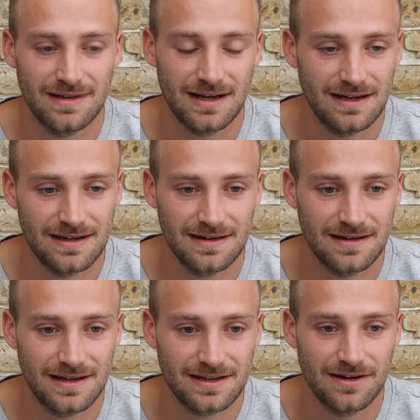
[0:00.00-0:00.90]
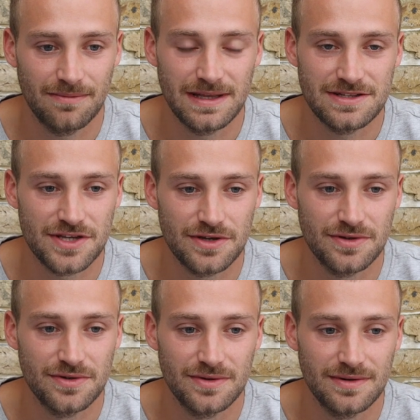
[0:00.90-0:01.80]
I can't be
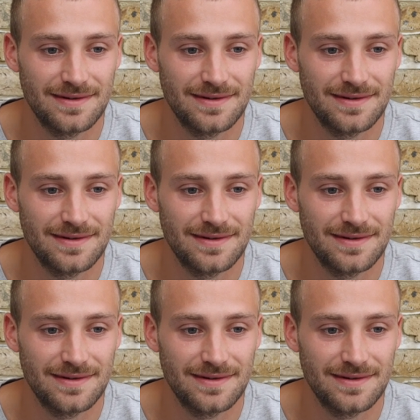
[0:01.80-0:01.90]
too